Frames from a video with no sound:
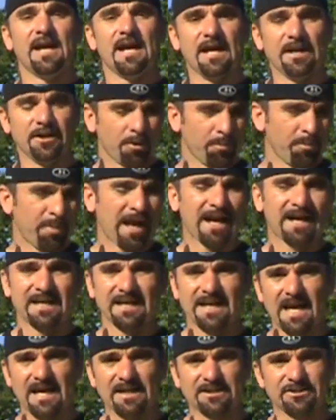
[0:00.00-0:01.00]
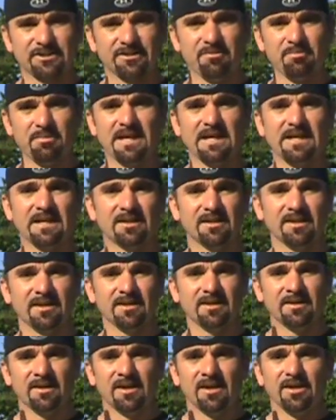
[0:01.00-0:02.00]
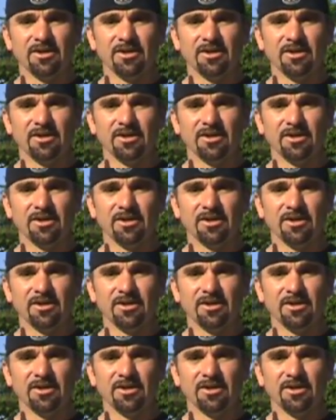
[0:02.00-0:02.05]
and you're back in action immediately.